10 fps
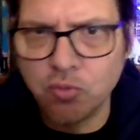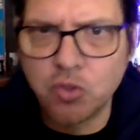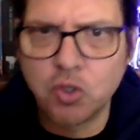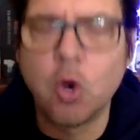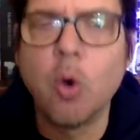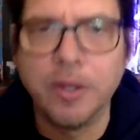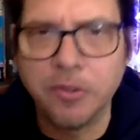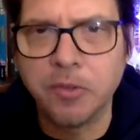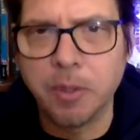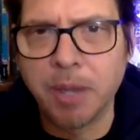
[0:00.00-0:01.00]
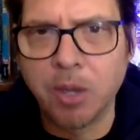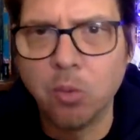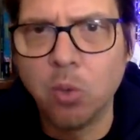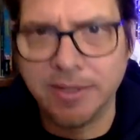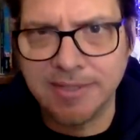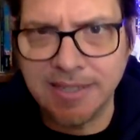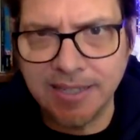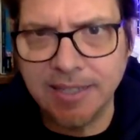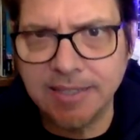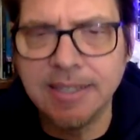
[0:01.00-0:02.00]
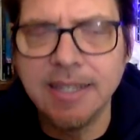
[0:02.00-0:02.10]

choice about what to eat